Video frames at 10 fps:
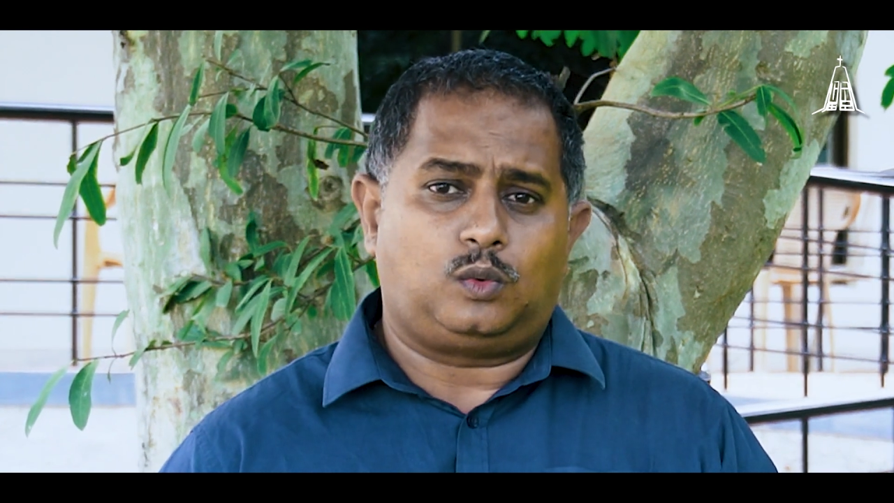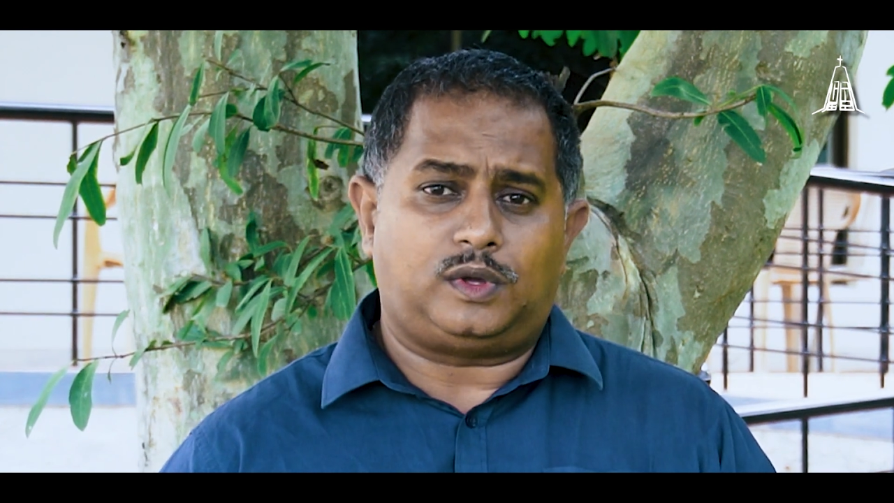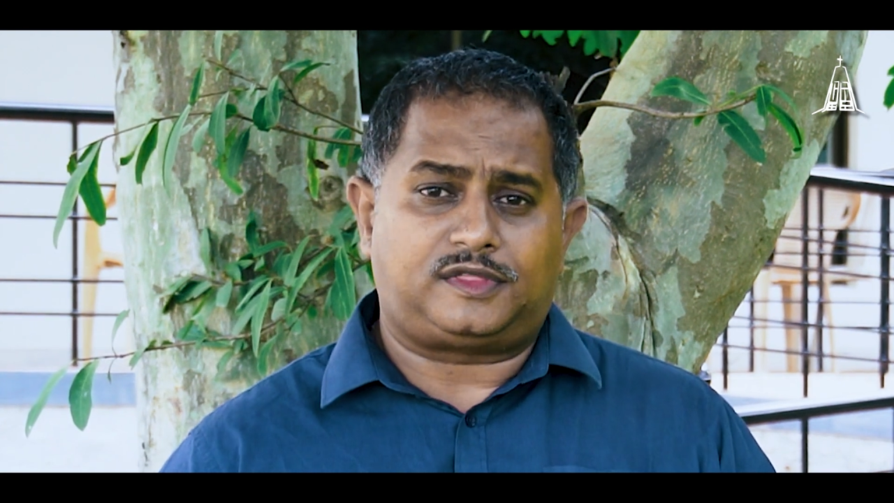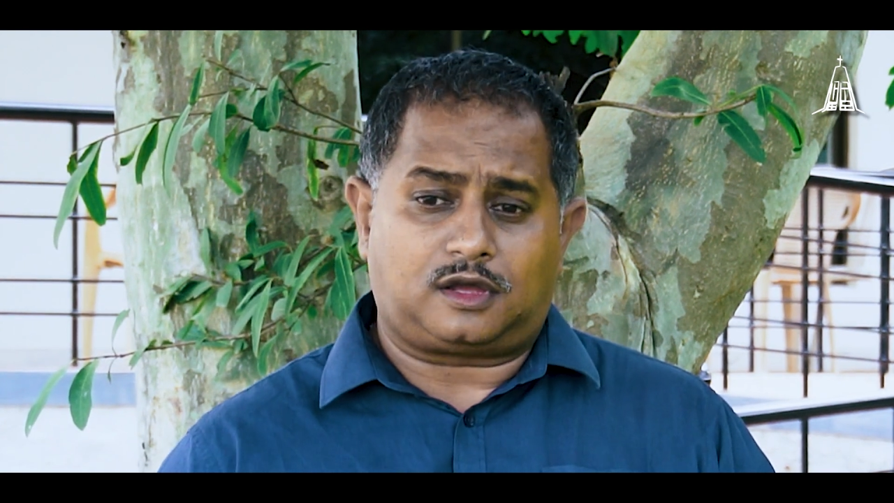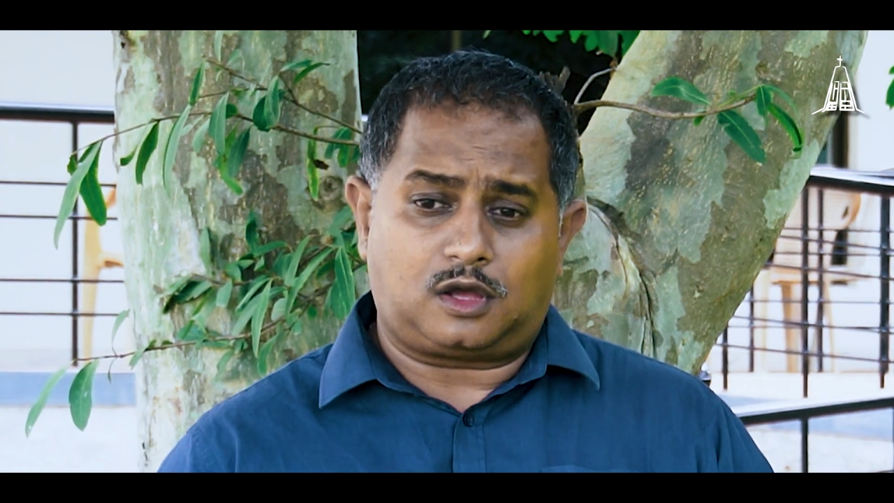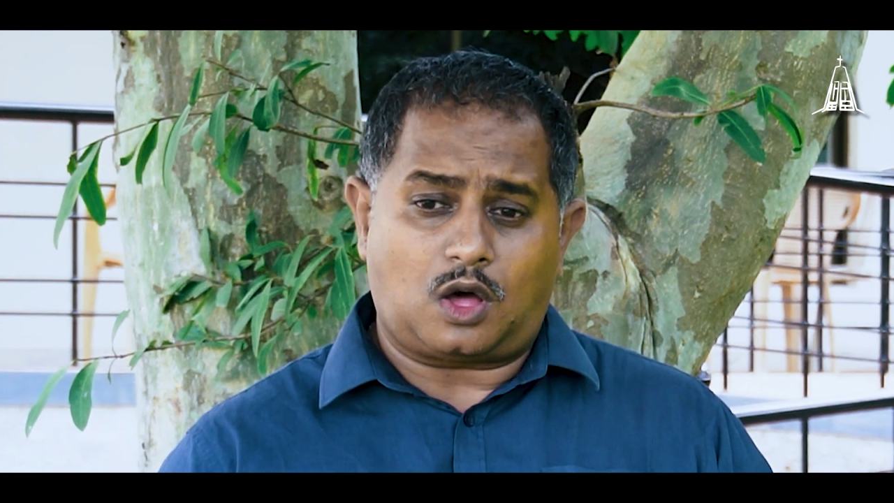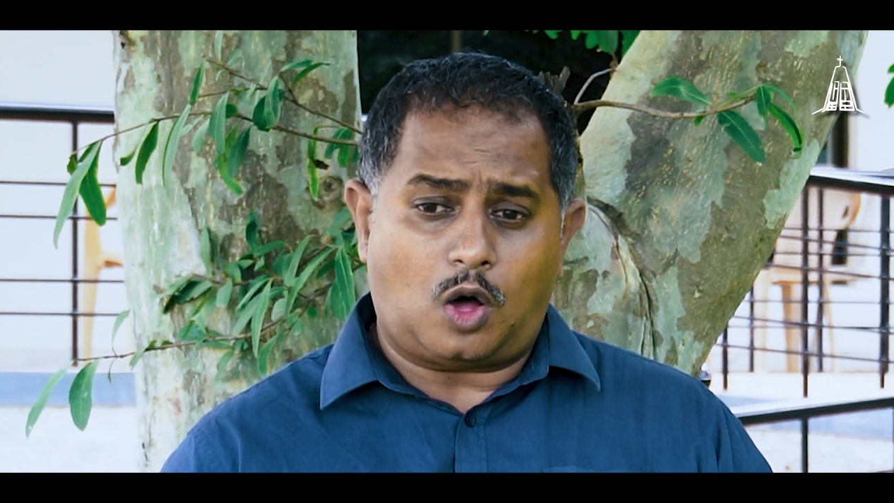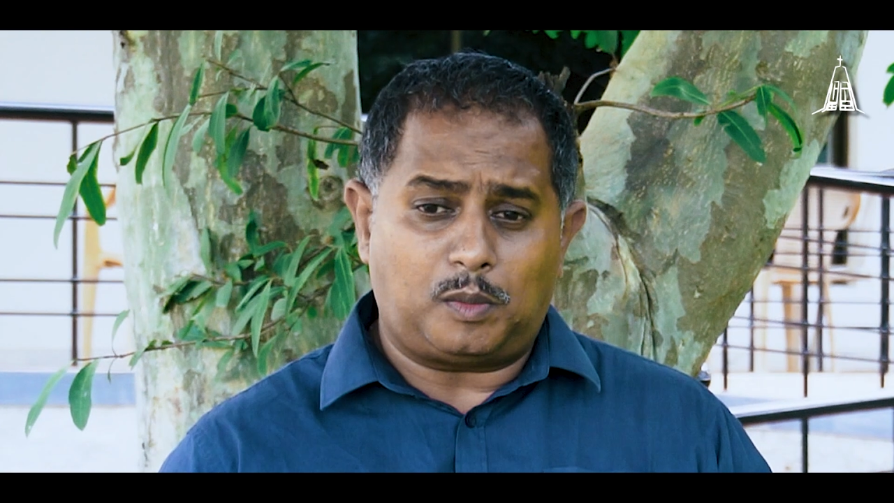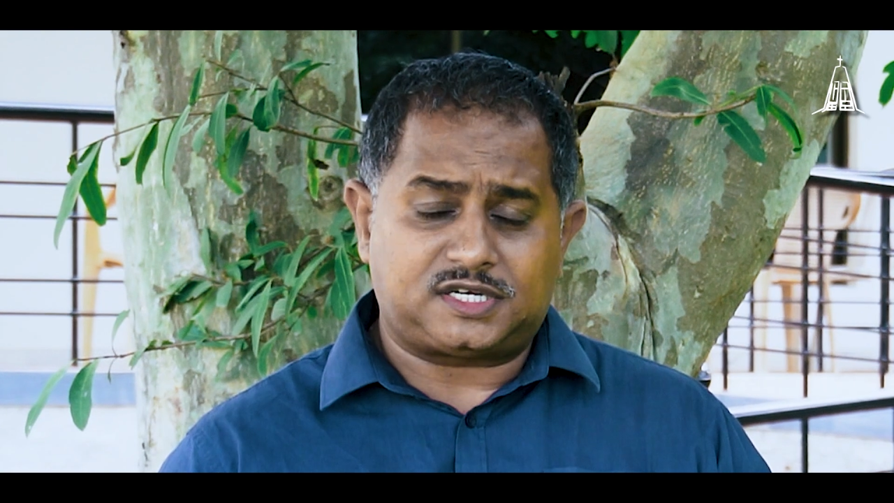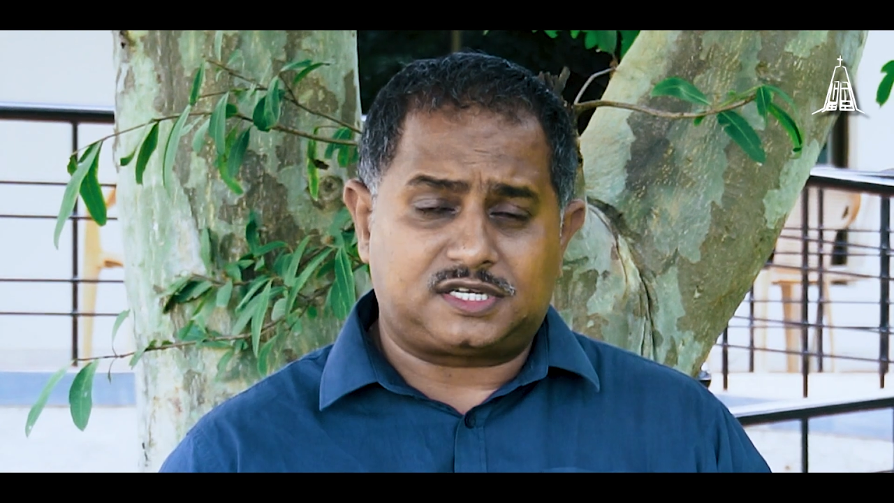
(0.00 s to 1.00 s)
with a
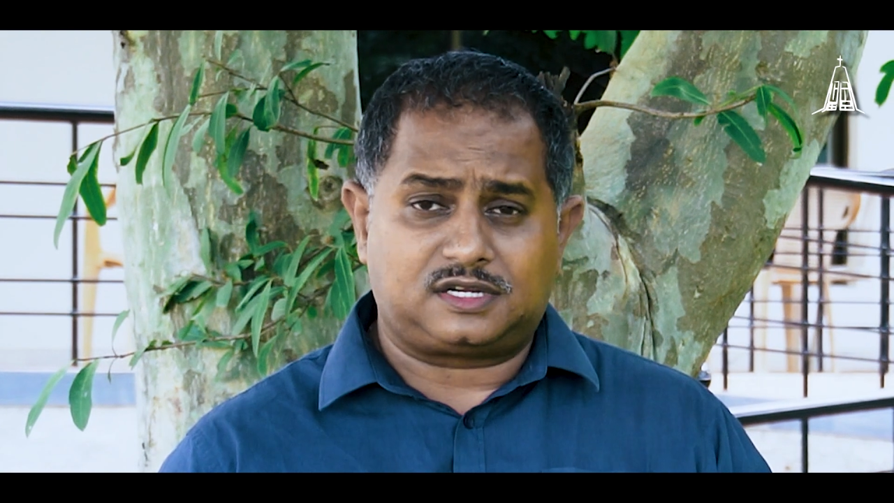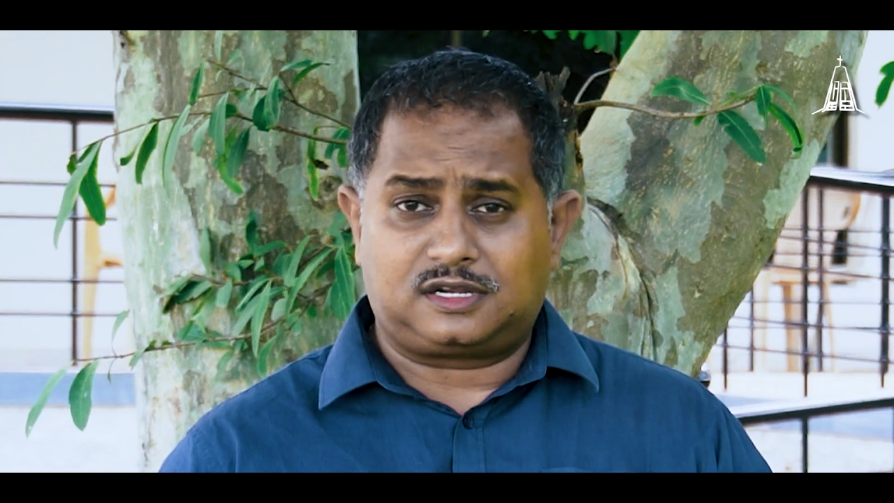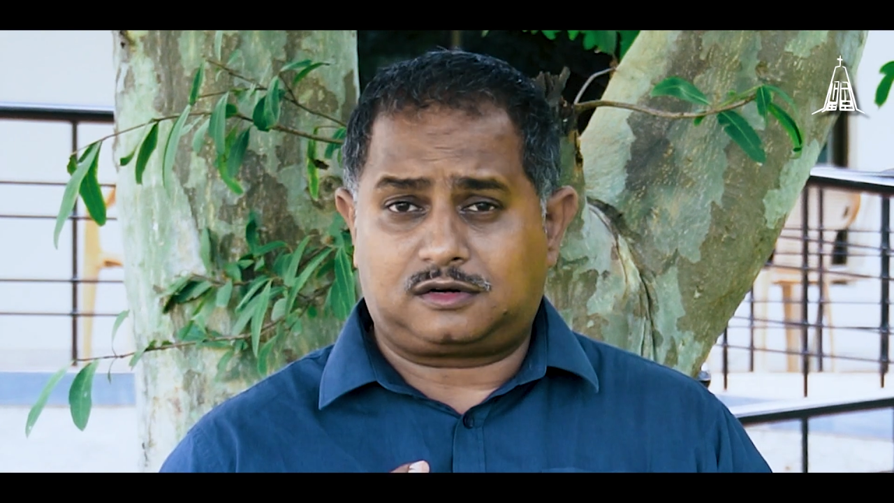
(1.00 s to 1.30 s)
comet